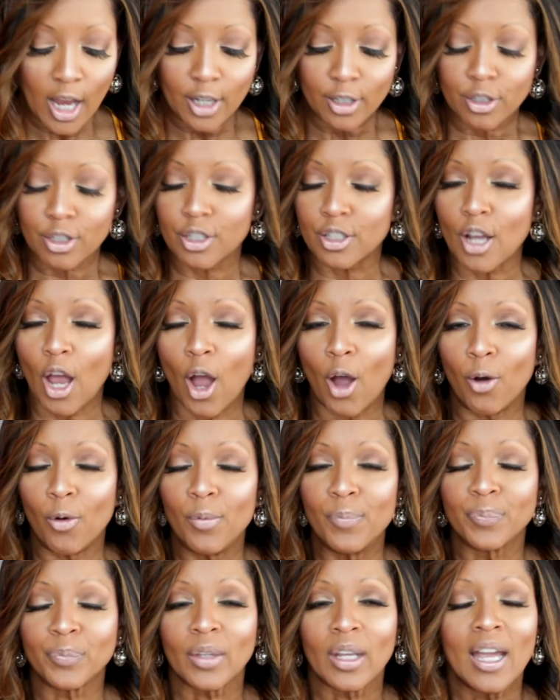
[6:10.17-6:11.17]

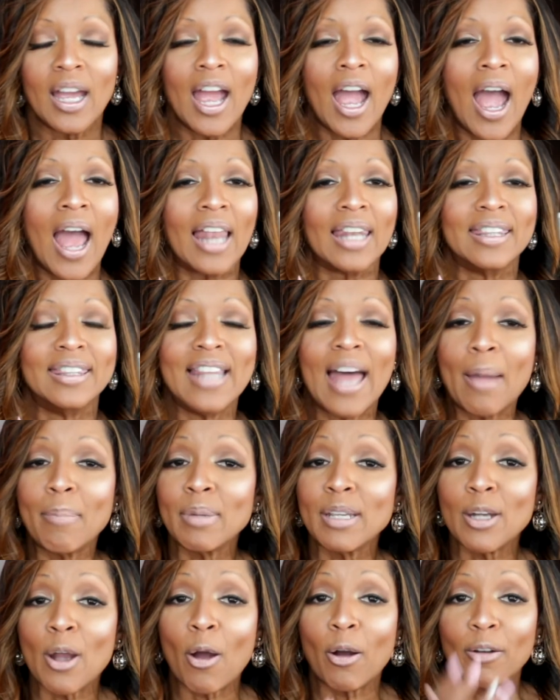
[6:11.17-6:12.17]
So let
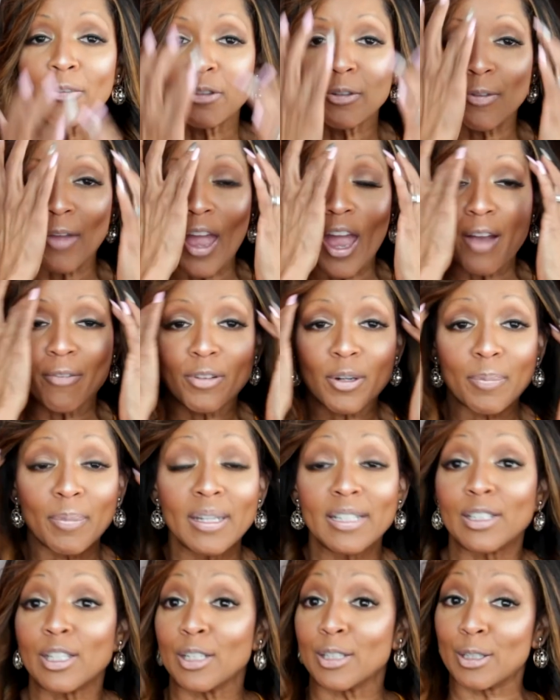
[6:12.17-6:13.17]
me know if you've ever
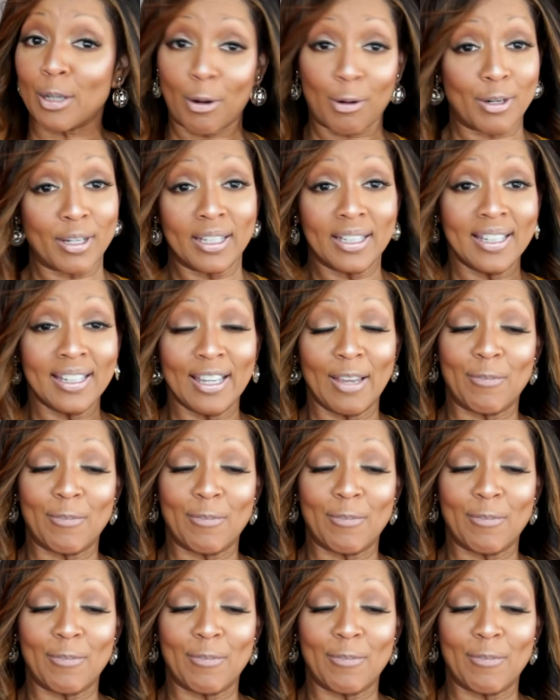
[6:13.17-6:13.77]
been to Turkey,